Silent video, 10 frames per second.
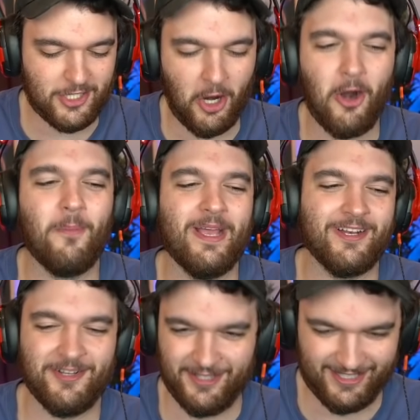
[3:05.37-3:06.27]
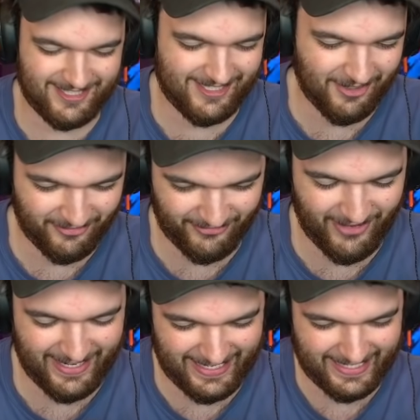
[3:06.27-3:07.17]
Charmander looks so
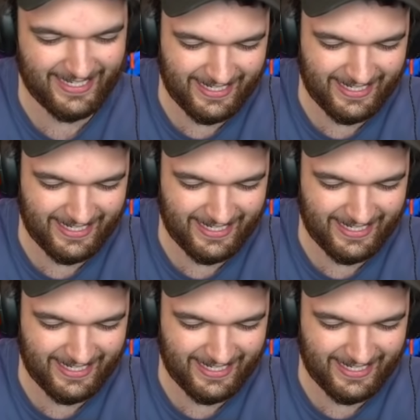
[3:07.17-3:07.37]
funny.